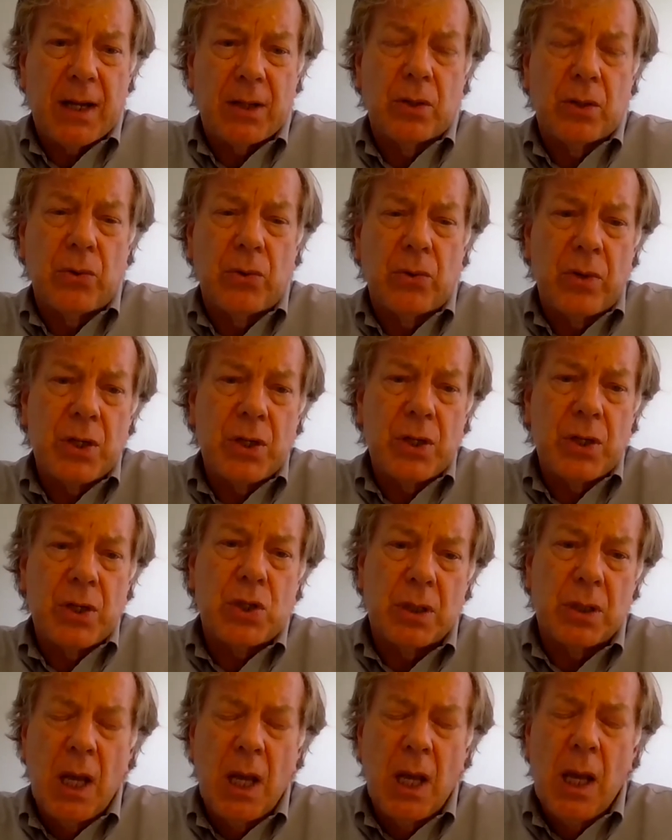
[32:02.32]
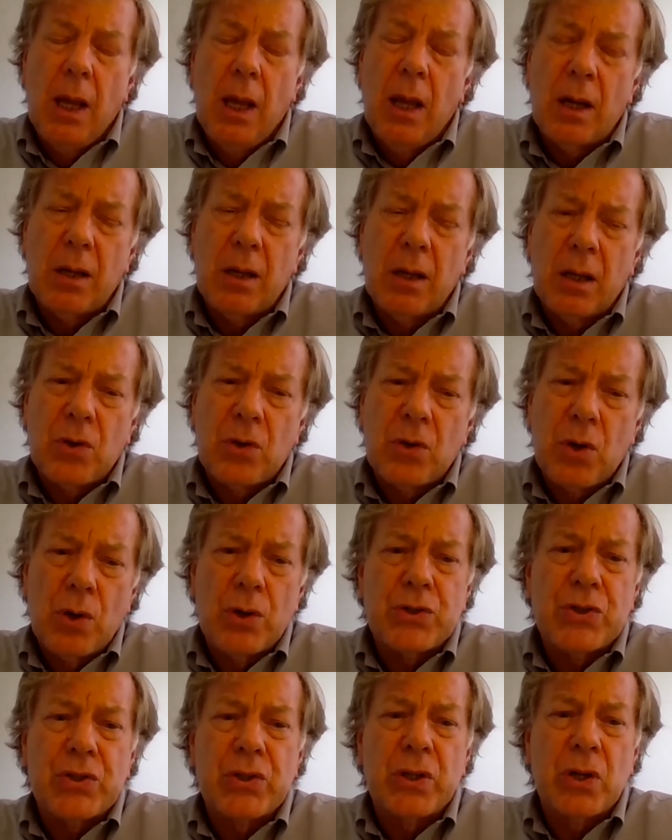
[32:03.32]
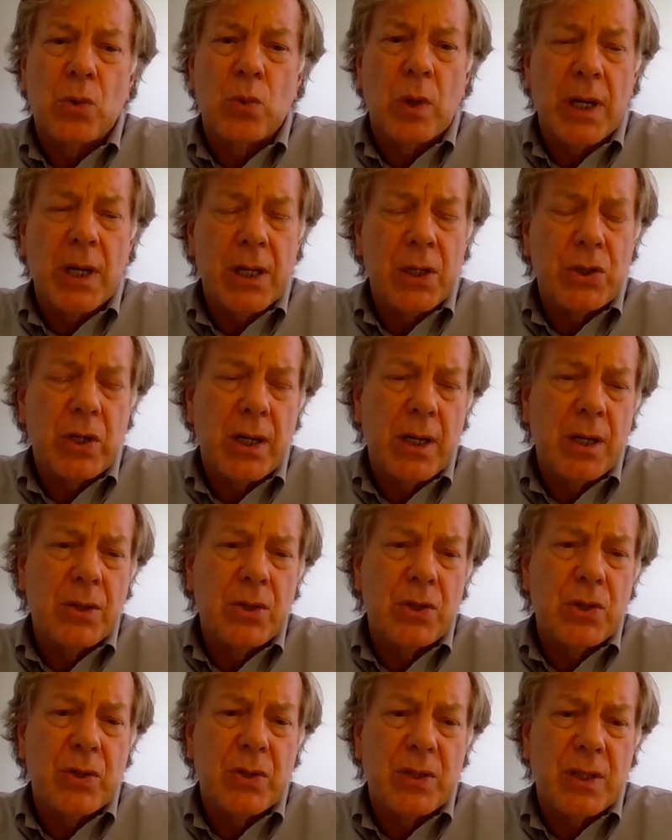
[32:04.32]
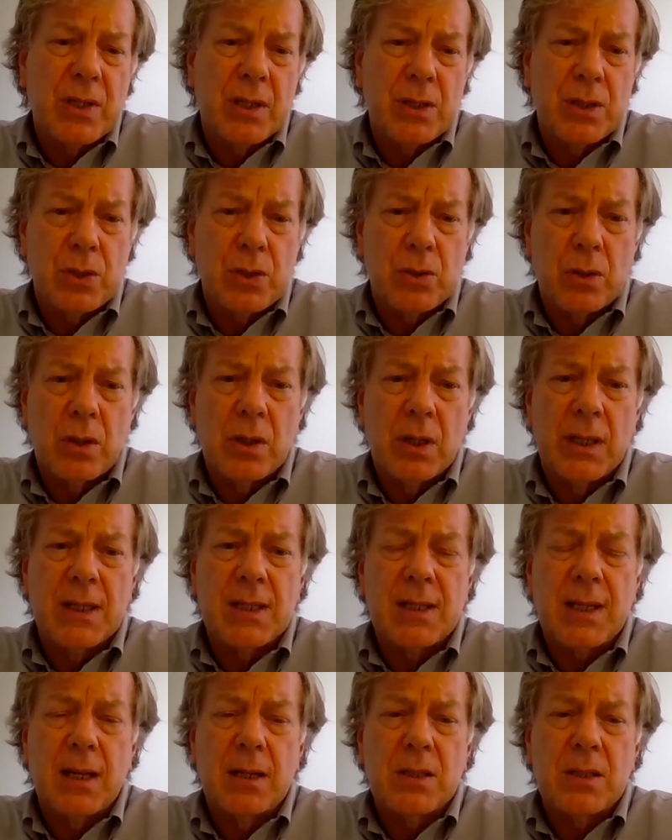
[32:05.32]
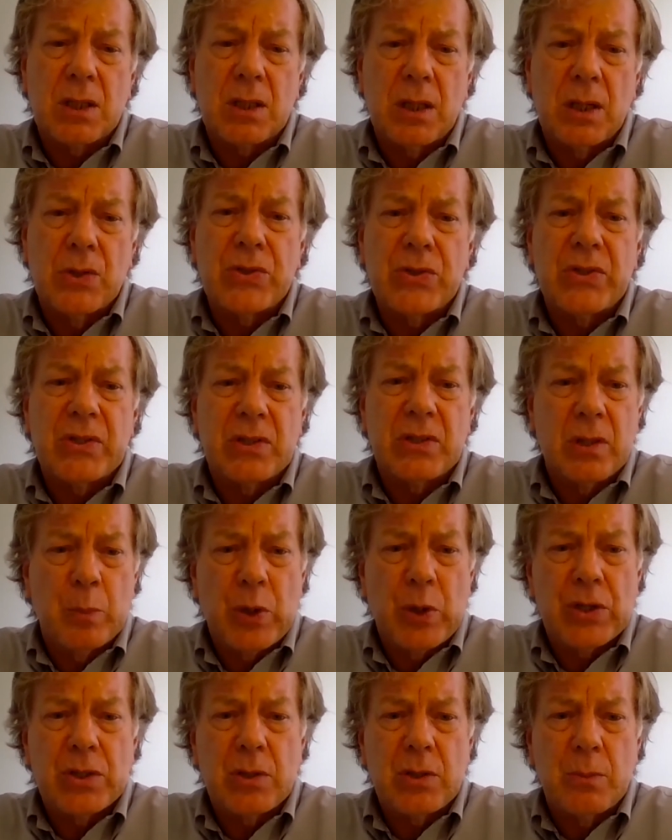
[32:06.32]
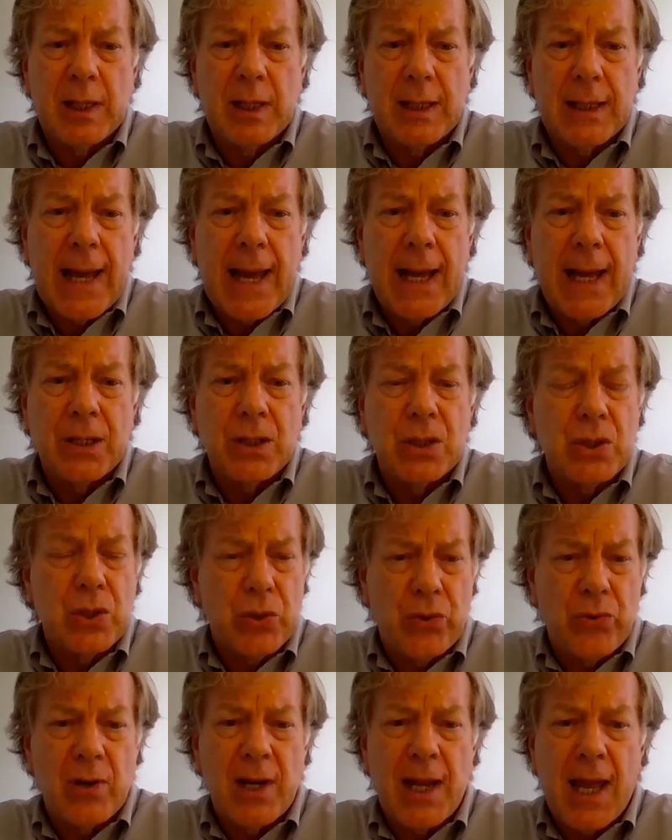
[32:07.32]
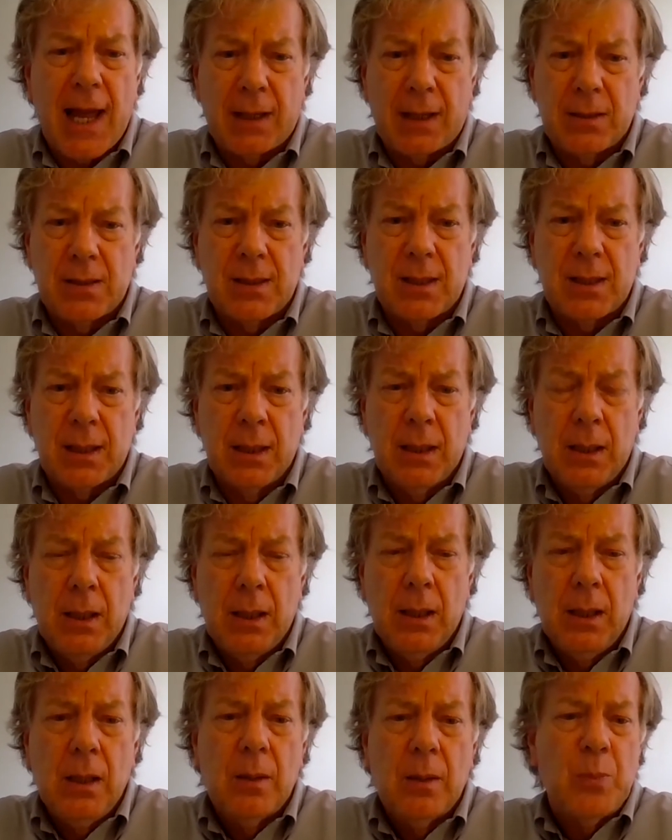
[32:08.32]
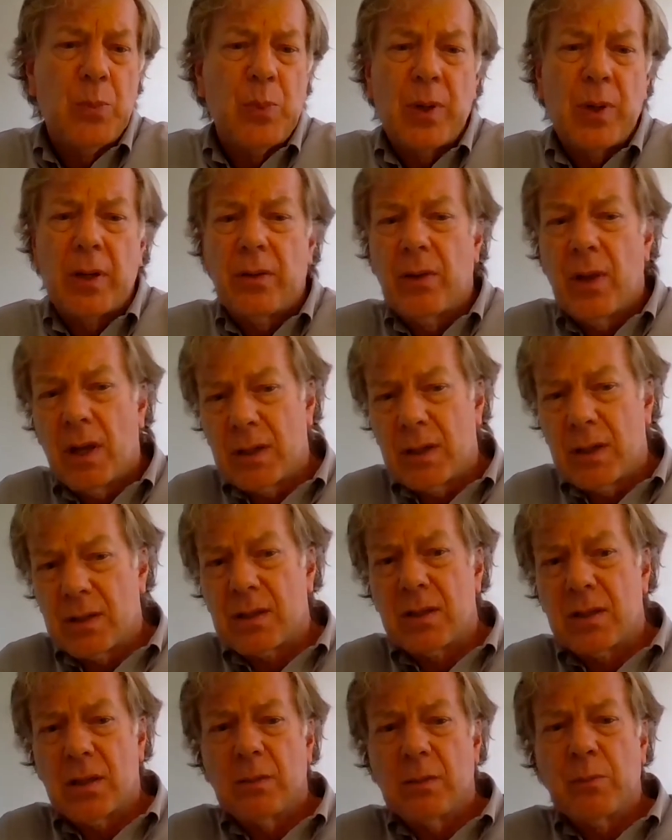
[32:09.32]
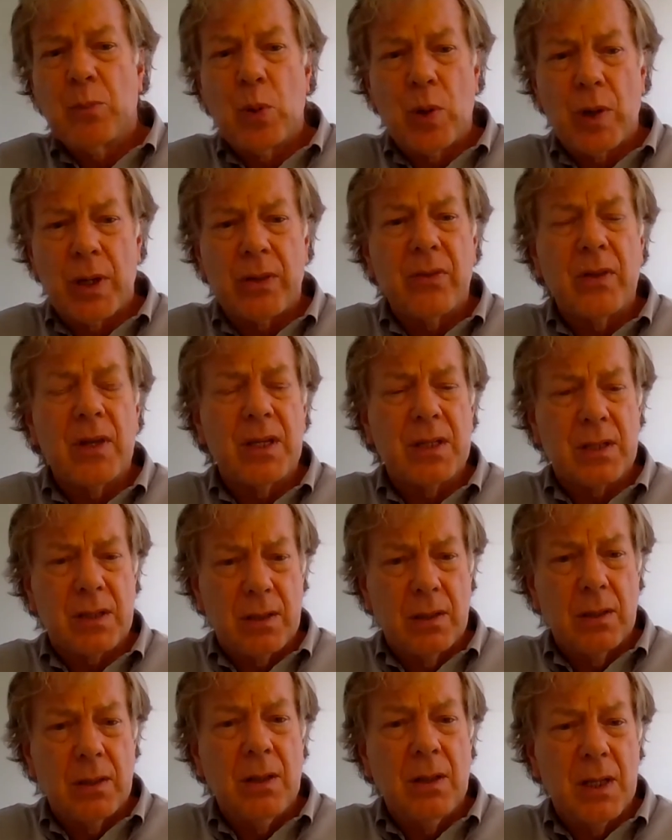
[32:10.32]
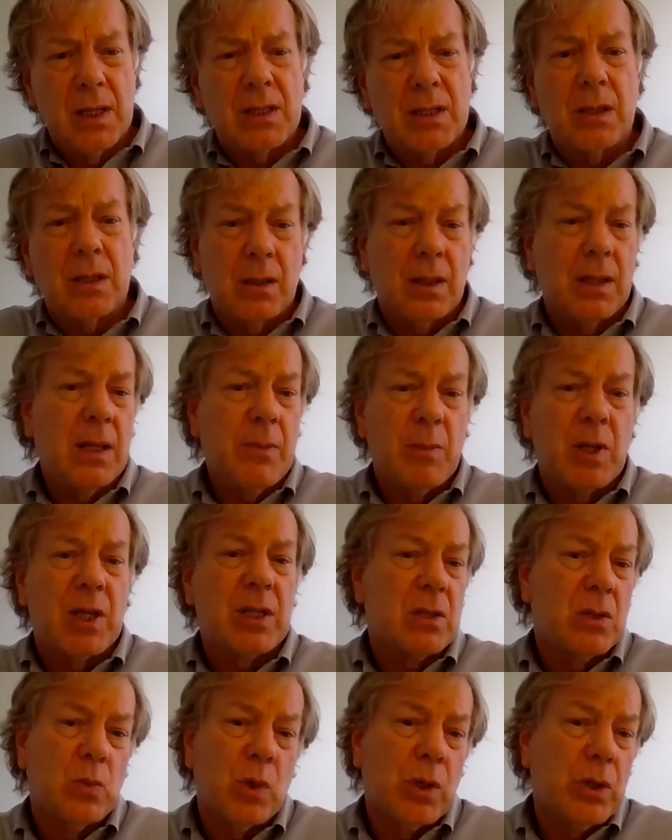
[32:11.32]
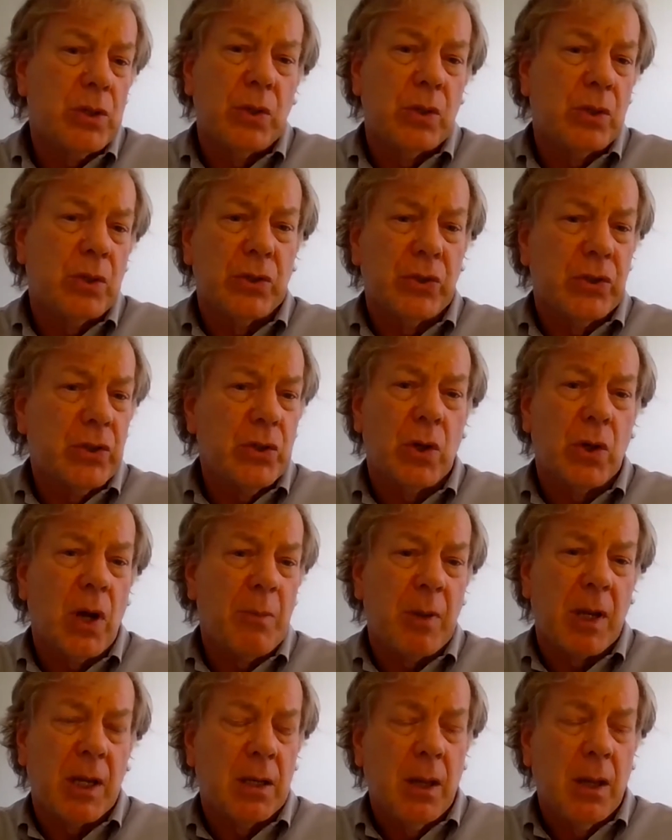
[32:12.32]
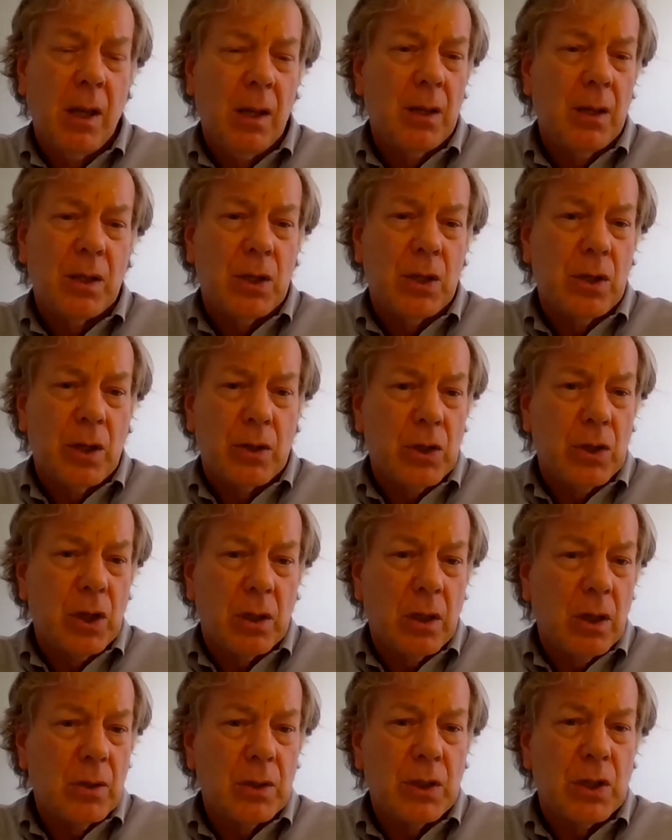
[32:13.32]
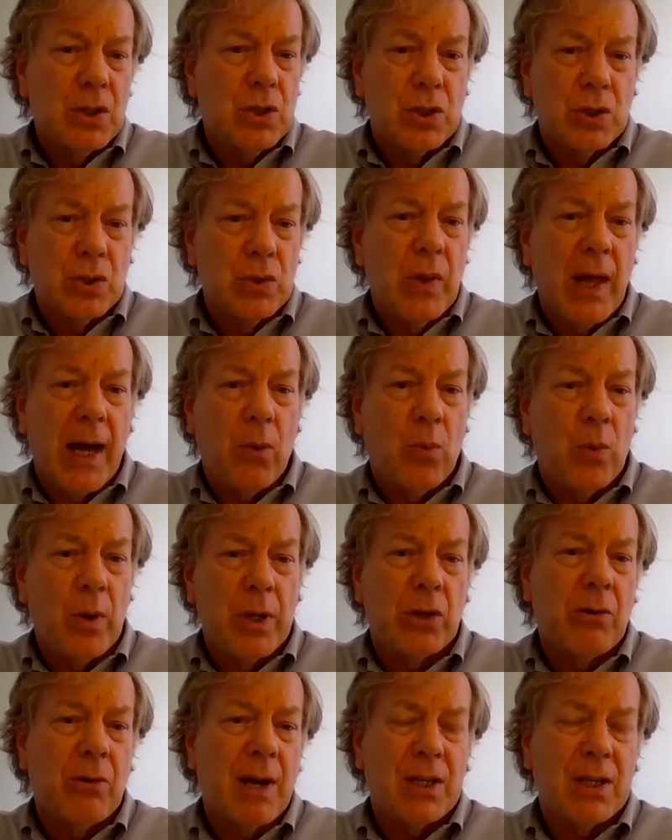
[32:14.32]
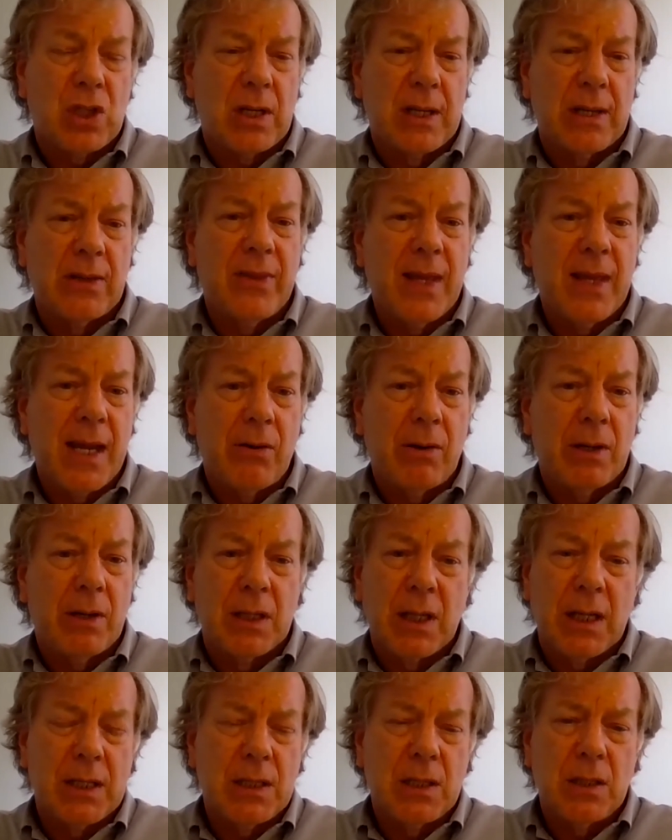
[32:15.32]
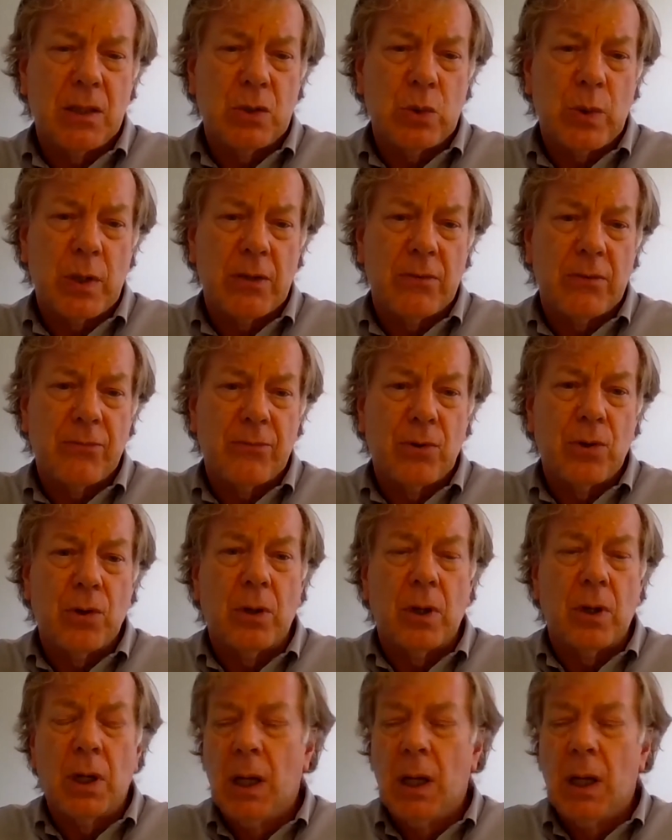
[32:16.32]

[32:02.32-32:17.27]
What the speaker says: that Richard, and of course, you know, what I try to do as a historian is get as close as I possibly can to the reality. But at a certain point, there's a limit to what you can do. I mean, you know, you can only do that when you're actually there in 1924.